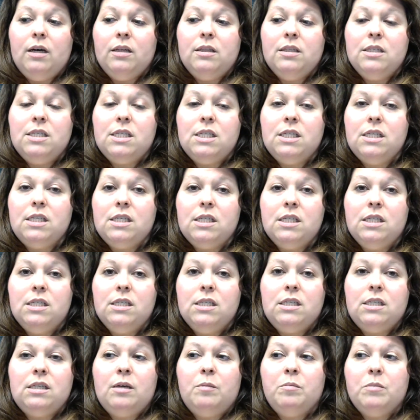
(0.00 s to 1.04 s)
This
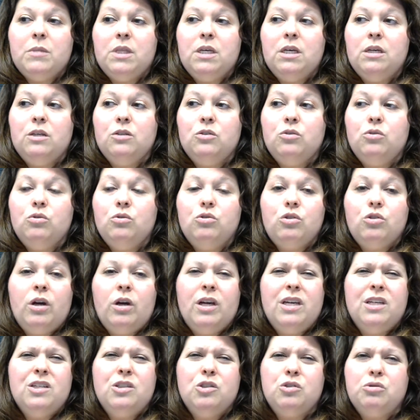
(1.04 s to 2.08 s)
isn't something to try
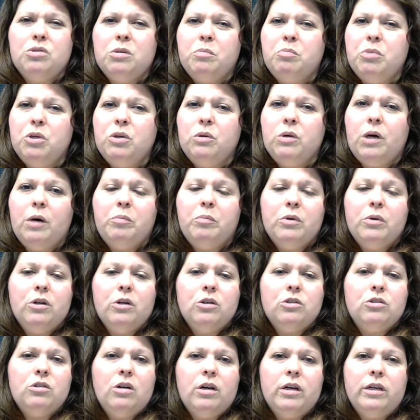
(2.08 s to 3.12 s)
and trip you up or
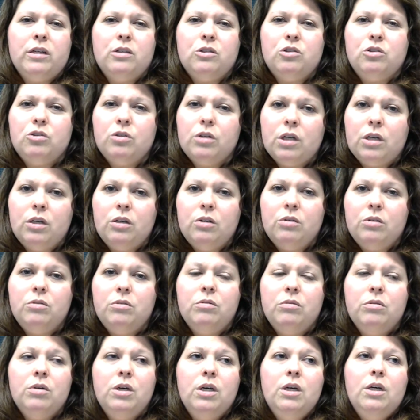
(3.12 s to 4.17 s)
try and trick
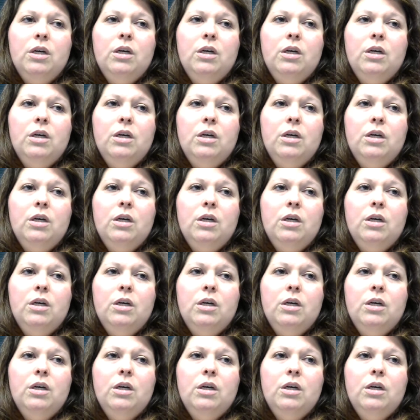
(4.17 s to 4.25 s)
you.